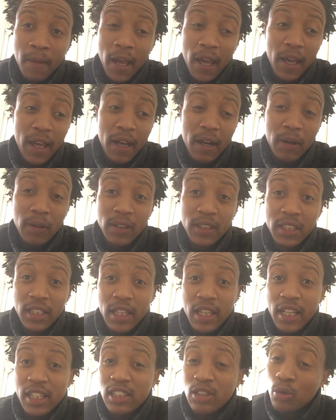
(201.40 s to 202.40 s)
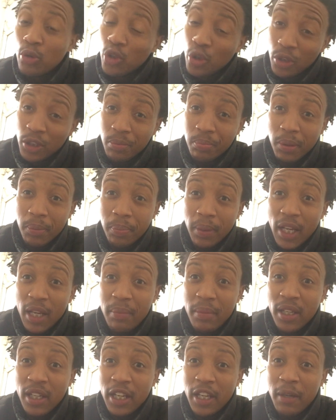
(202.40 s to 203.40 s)
that we shouldn't be
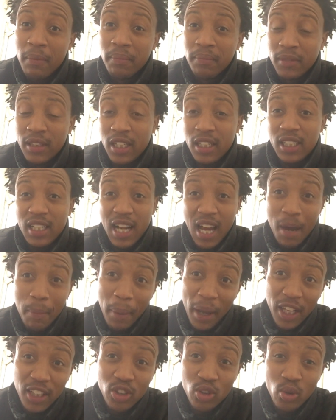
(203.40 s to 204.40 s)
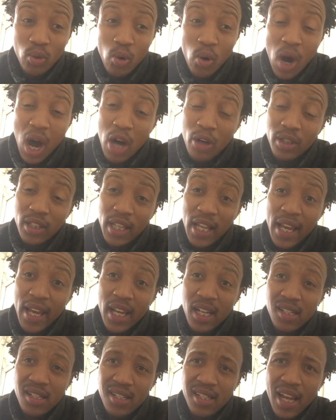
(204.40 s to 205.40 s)
blaming him. The club has to go out there
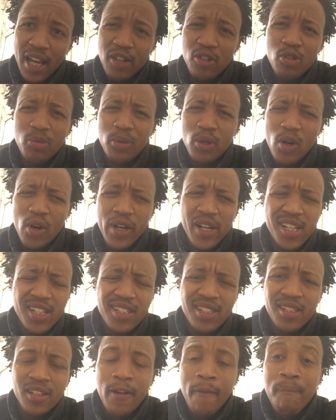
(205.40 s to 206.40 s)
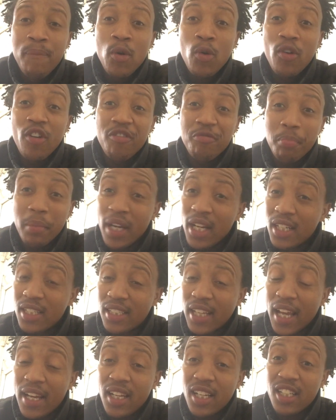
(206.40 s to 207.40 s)
and sign. To be honest, we've made
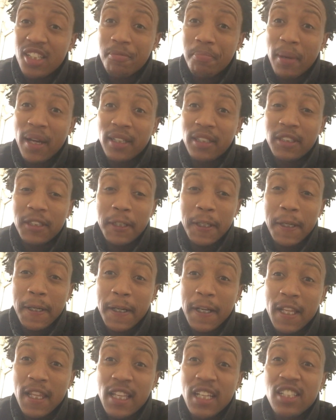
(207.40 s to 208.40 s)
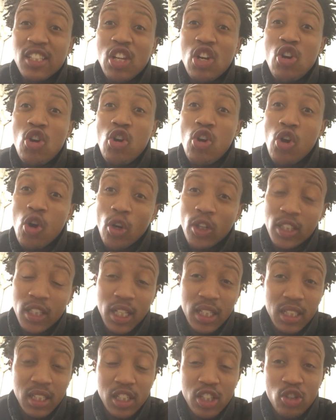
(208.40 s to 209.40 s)
signings, but there's a lot
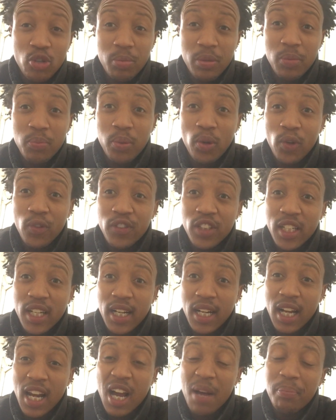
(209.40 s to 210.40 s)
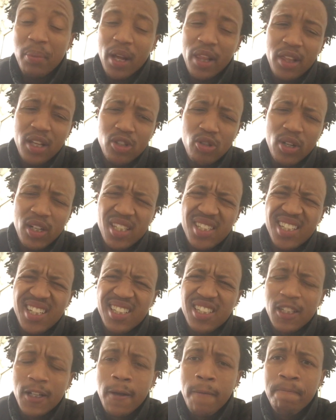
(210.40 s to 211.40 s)
that needs to be improved in the club. As Zwane
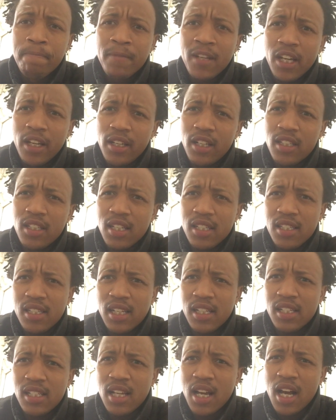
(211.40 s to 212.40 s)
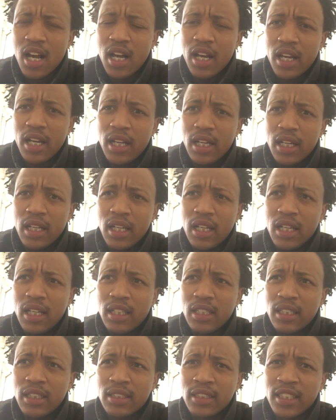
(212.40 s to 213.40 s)
said, there needs a
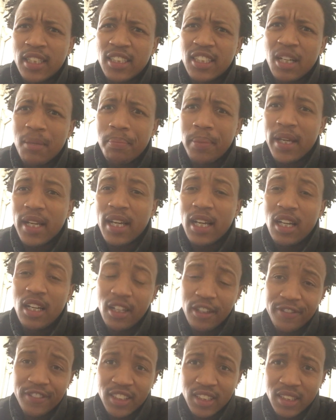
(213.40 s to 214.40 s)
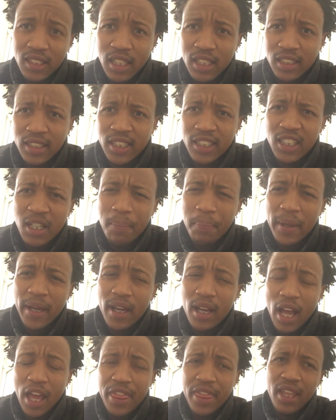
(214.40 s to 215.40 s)
centre back, a left centre
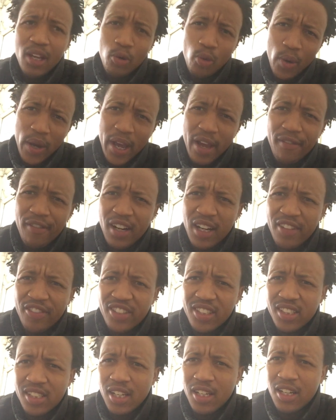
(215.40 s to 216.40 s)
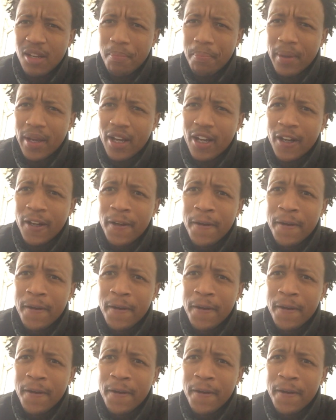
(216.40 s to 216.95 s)
back. I think we have a left centre back.